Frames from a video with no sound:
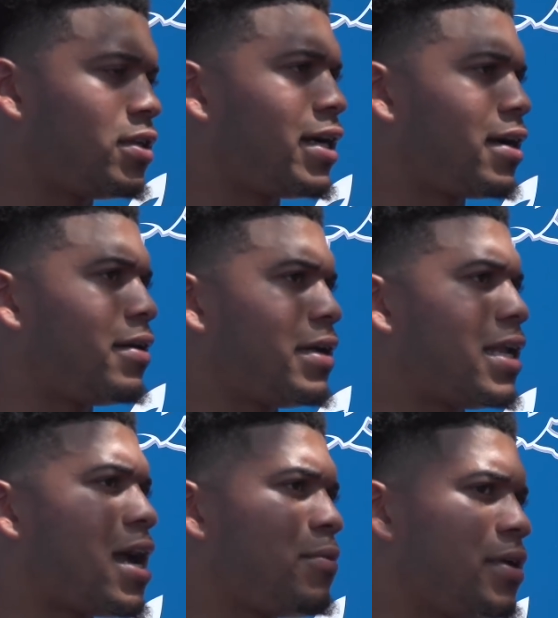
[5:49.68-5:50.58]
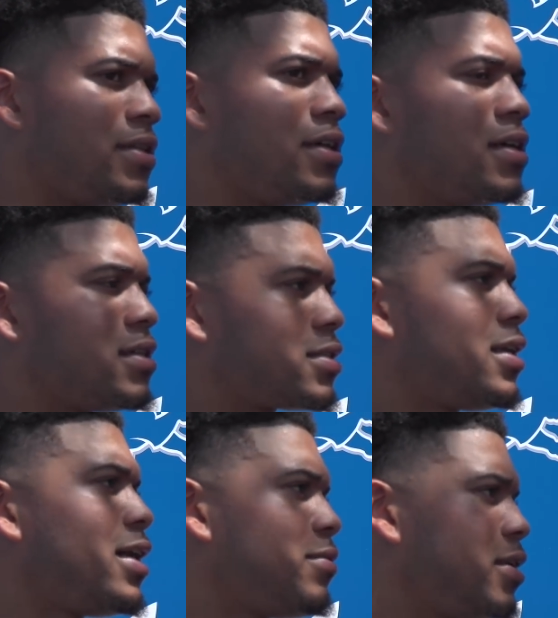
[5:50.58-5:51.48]
You're like, I like what he does. I
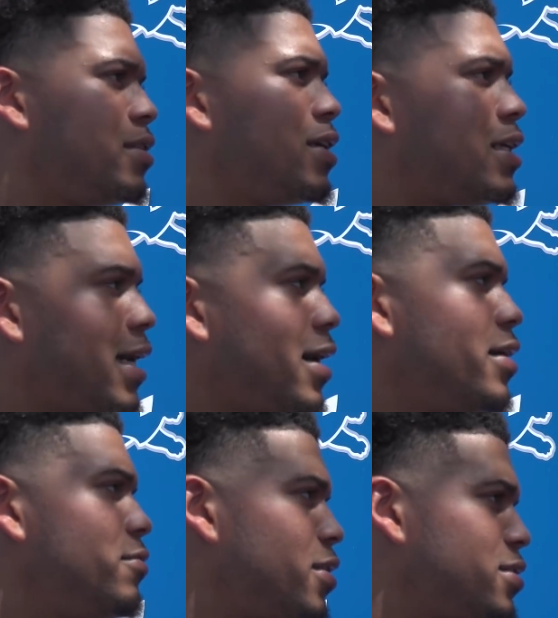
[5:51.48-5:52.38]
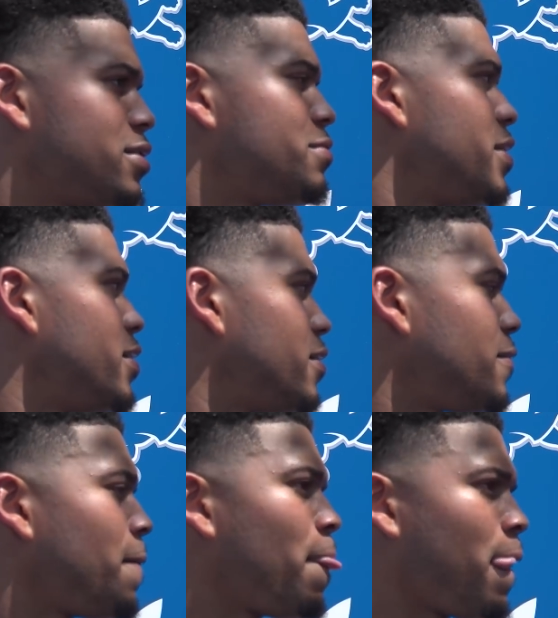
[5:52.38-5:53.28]
like what he does. I like how he runs this meeting.
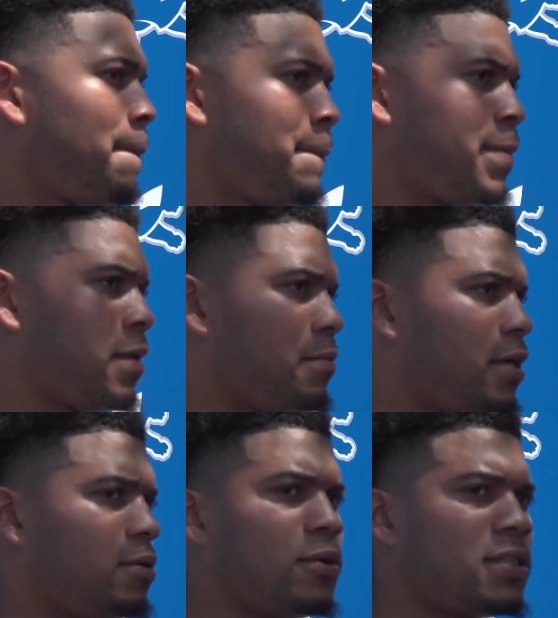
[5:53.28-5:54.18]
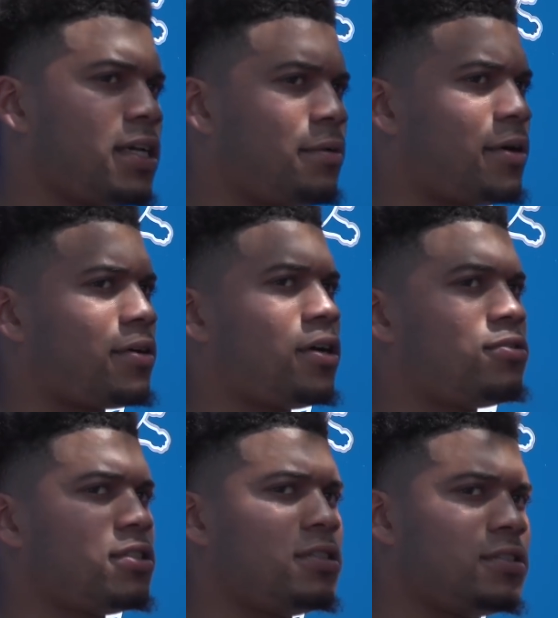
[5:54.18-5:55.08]
But the one thing about
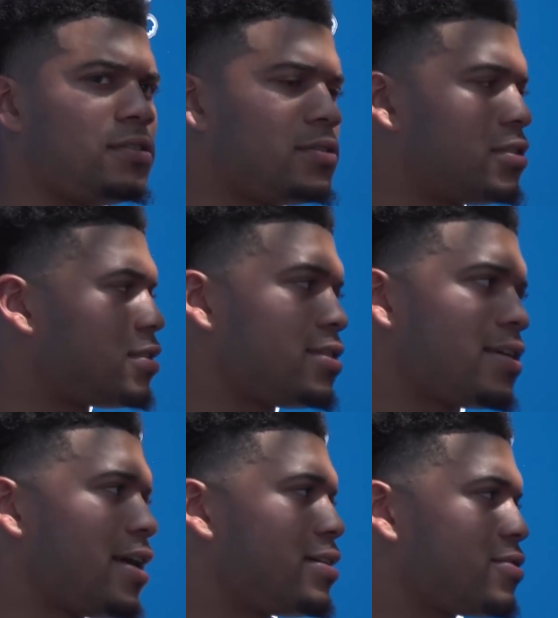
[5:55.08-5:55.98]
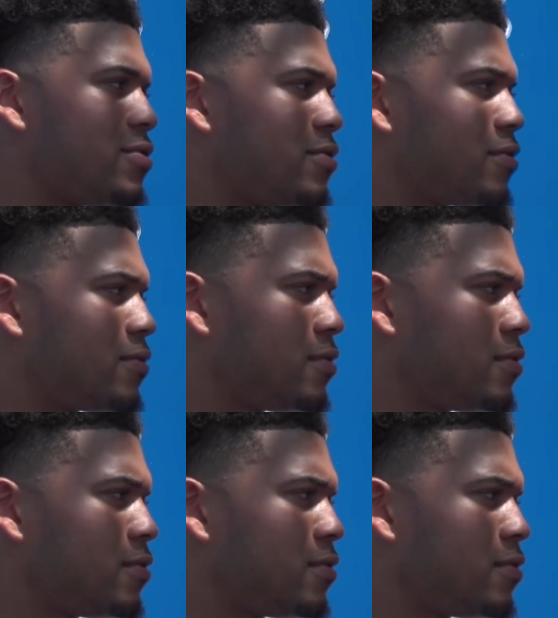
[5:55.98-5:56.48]
coach, he's hands on.